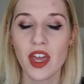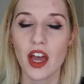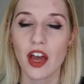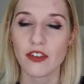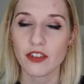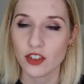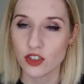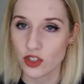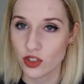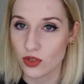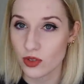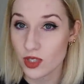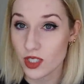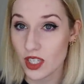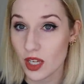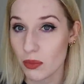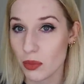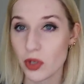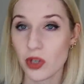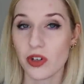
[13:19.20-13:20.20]
If you choose to
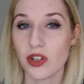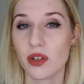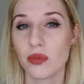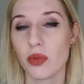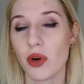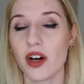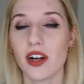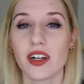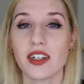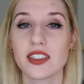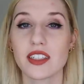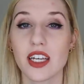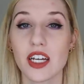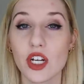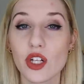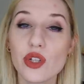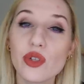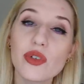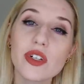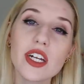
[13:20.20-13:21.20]
get period products
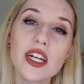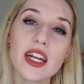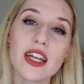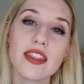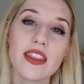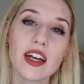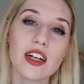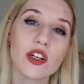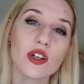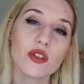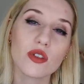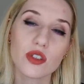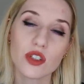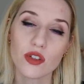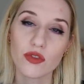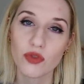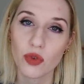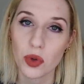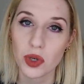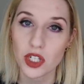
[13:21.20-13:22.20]
included, it then goes to
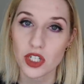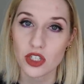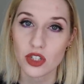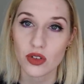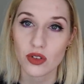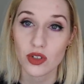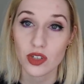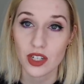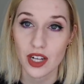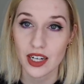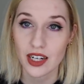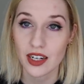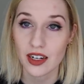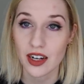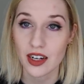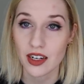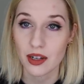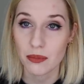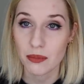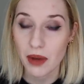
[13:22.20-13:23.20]

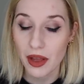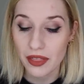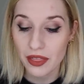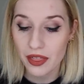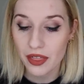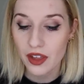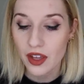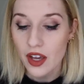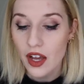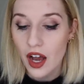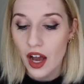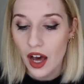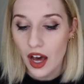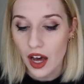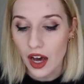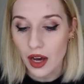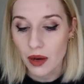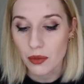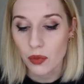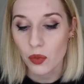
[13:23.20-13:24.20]
$42.99 a month.
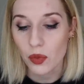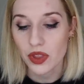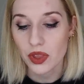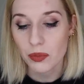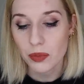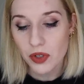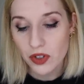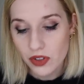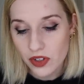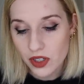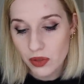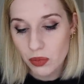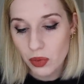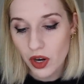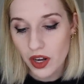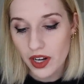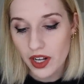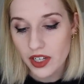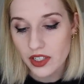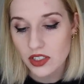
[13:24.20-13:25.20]
Um, with the period
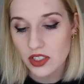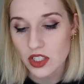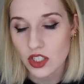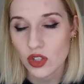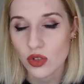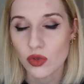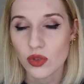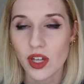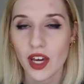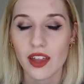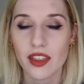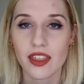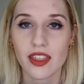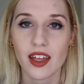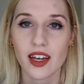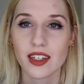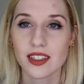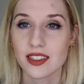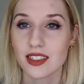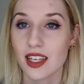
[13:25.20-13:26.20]
products, you get
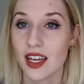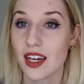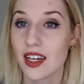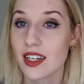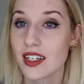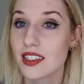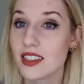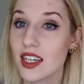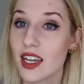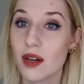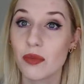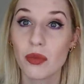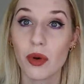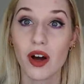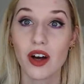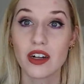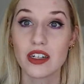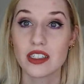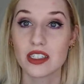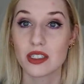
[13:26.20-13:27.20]
things like
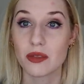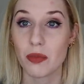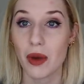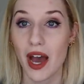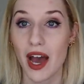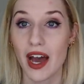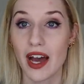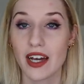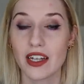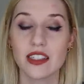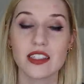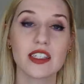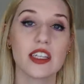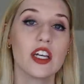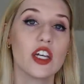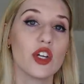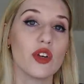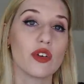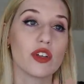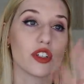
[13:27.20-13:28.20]
tampons, pads.
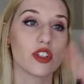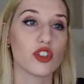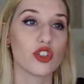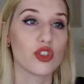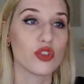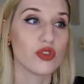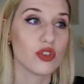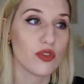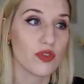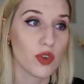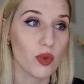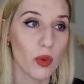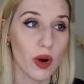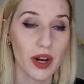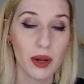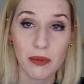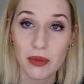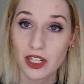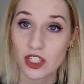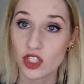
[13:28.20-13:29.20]
You get to choose if you
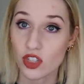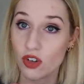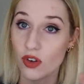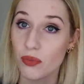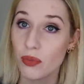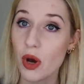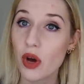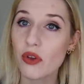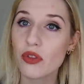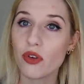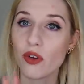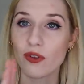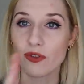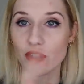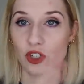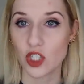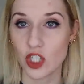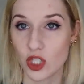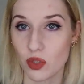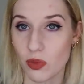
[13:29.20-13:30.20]
want a mixture of both or if
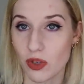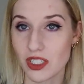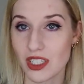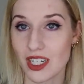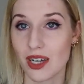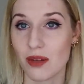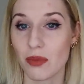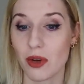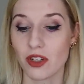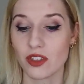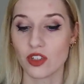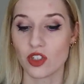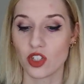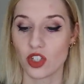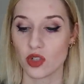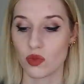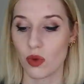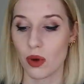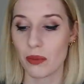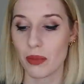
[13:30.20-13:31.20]
you just want tampons,
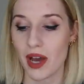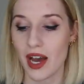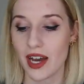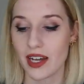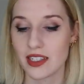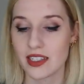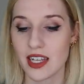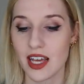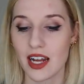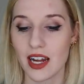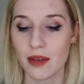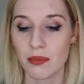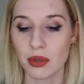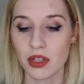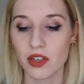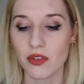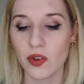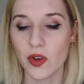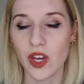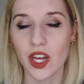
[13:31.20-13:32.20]
just want pads. And I
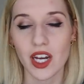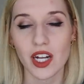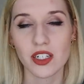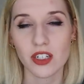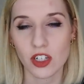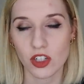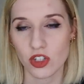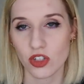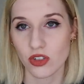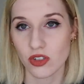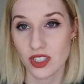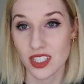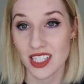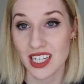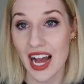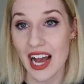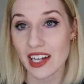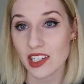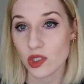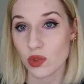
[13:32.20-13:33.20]
believe you get additional
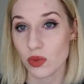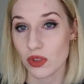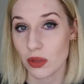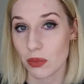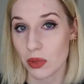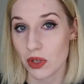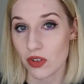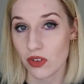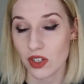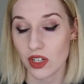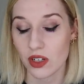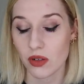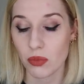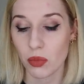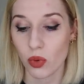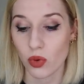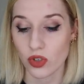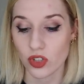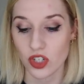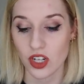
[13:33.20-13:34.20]
snacks with the period
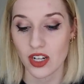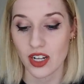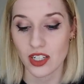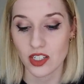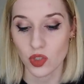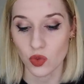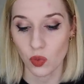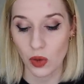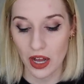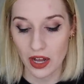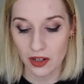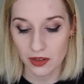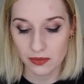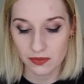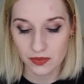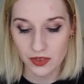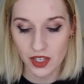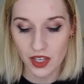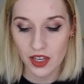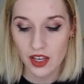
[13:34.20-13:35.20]
portion as well.